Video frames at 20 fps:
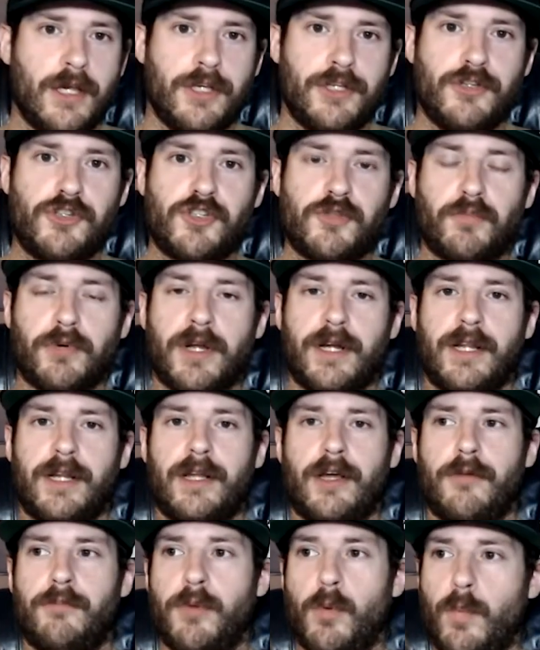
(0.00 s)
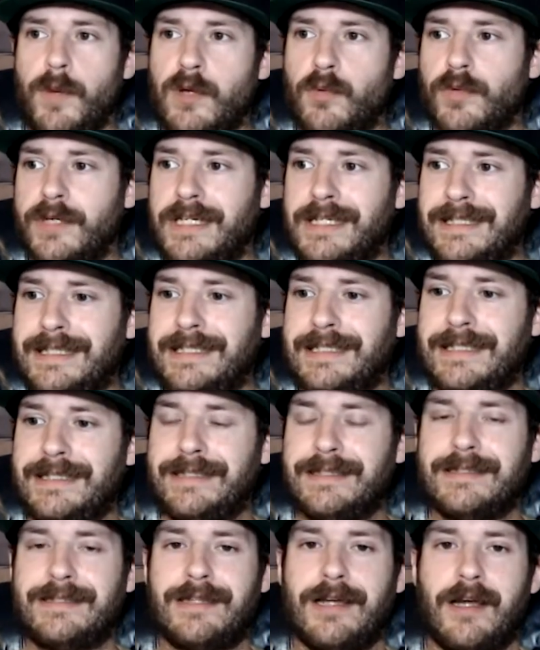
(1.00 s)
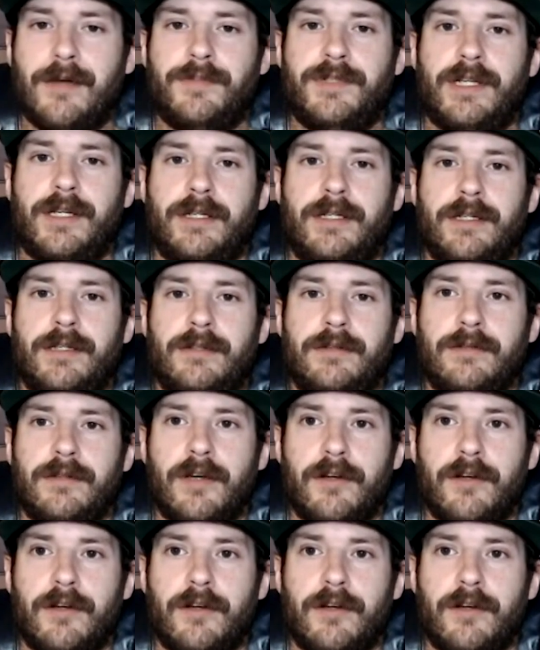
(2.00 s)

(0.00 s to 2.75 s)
you spread it out. But we really need this top ticket.